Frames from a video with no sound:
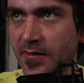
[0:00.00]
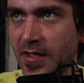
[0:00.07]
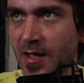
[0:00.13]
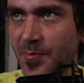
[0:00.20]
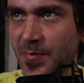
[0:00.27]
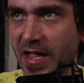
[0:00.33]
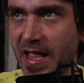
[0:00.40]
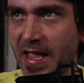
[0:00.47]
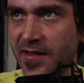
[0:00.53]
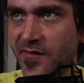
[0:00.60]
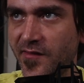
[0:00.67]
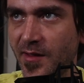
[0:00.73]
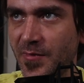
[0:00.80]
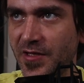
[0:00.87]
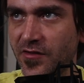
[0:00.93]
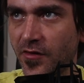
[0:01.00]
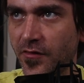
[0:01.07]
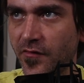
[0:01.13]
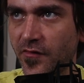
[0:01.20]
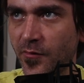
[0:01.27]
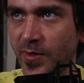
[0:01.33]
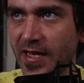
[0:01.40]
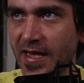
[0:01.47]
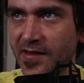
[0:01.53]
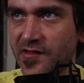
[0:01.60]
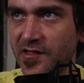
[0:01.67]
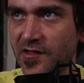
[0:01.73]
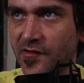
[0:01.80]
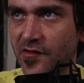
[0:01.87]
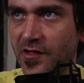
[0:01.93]
up by 8 semitones. So we can
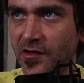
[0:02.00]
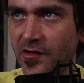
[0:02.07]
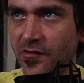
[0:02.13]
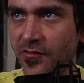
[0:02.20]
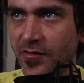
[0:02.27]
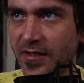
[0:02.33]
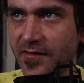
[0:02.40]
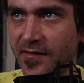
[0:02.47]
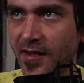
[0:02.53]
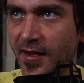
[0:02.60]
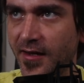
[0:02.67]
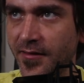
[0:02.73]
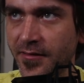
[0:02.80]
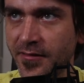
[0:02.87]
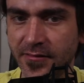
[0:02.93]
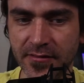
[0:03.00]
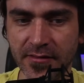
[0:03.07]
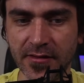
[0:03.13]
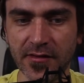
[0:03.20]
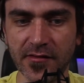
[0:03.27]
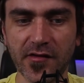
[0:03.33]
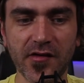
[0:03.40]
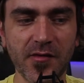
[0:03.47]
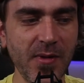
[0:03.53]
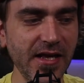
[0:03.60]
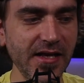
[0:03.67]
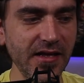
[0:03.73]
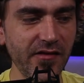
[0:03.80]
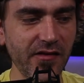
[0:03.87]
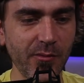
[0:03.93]
actually just detune it here. Just to make
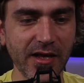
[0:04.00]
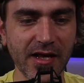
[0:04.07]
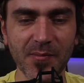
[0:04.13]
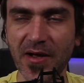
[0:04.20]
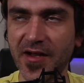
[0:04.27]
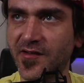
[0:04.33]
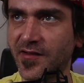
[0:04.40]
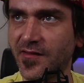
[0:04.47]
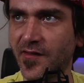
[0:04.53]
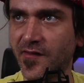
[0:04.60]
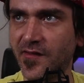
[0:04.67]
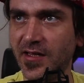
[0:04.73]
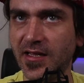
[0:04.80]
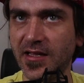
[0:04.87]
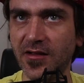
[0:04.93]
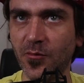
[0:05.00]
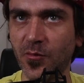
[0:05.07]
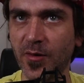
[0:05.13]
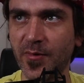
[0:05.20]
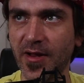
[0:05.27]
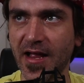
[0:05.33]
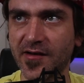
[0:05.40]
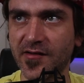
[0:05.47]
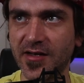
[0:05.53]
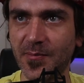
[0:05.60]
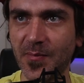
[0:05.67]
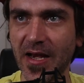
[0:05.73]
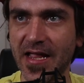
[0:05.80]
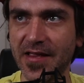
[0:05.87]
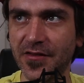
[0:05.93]
it easier, we can punch in the C when we're actually
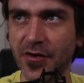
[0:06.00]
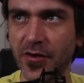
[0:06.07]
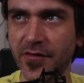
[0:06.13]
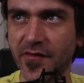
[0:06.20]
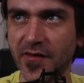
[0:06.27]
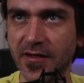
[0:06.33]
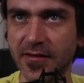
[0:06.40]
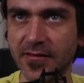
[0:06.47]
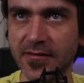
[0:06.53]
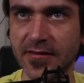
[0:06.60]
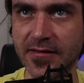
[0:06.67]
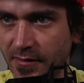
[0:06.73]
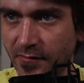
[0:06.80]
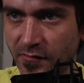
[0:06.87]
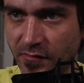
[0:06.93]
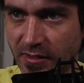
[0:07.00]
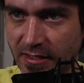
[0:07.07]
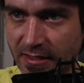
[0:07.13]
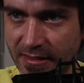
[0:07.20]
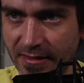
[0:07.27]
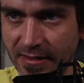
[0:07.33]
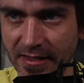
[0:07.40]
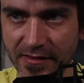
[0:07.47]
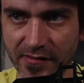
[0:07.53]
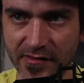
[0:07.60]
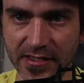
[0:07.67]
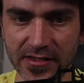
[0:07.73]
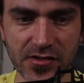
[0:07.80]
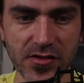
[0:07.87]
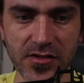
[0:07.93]
playing the notes in. So here, then let's
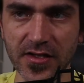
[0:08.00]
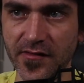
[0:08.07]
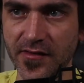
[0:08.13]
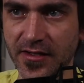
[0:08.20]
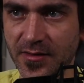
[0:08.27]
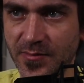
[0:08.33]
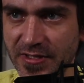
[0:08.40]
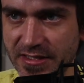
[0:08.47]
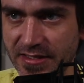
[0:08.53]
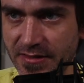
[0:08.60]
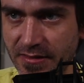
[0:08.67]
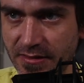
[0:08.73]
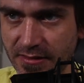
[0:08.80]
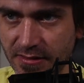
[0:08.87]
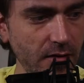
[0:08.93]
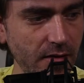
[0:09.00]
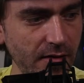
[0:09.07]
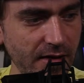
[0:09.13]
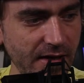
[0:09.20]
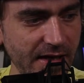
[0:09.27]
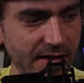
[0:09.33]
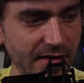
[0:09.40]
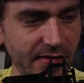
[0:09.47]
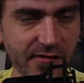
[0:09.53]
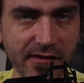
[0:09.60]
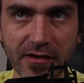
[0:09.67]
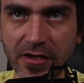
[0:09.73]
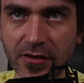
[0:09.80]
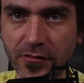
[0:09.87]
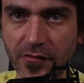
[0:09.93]
detune this a little bit. Okay, that's
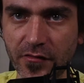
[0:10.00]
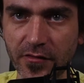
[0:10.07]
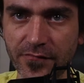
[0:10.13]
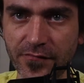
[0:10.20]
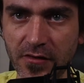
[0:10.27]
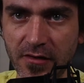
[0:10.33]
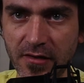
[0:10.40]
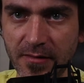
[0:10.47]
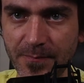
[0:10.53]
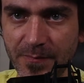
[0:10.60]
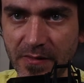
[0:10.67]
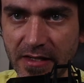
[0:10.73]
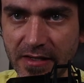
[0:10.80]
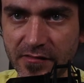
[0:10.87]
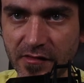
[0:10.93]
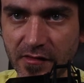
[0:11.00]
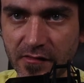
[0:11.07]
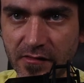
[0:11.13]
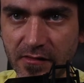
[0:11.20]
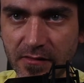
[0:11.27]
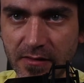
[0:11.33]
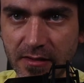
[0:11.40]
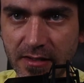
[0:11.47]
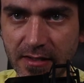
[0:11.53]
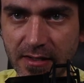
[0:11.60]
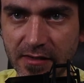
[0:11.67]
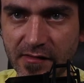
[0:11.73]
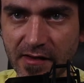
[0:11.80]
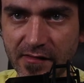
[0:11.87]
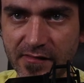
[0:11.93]
sounding good so far. Let's just
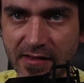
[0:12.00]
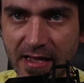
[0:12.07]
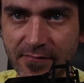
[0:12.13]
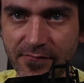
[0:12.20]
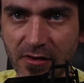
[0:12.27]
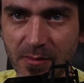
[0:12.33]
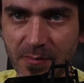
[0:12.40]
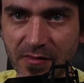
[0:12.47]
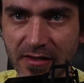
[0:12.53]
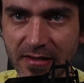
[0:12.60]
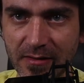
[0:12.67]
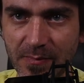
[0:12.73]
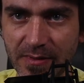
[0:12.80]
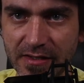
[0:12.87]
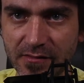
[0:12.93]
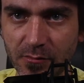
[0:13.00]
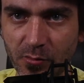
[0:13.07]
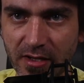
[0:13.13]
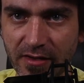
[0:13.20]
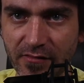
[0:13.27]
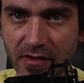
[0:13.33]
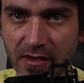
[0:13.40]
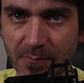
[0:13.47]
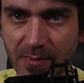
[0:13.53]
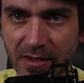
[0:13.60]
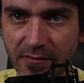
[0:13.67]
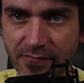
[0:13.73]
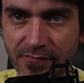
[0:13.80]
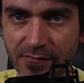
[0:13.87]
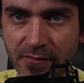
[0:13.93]
adjust the envelopes a little bit, or give it a bit
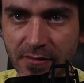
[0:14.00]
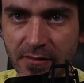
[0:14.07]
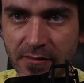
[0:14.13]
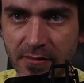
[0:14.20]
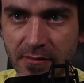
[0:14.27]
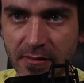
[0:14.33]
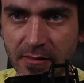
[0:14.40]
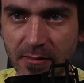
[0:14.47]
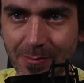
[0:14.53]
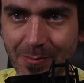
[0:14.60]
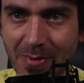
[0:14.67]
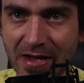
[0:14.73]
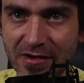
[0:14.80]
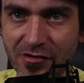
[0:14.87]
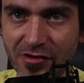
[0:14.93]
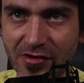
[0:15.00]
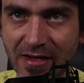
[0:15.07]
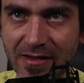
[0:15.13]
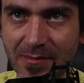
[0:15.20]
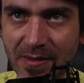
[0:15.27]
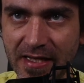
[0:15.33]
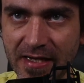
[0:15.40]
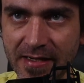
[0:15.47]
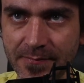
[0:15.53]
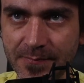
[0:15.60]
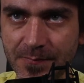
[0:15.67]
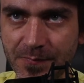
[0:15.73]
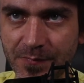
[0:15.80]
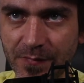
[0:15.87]
of punch in the beginning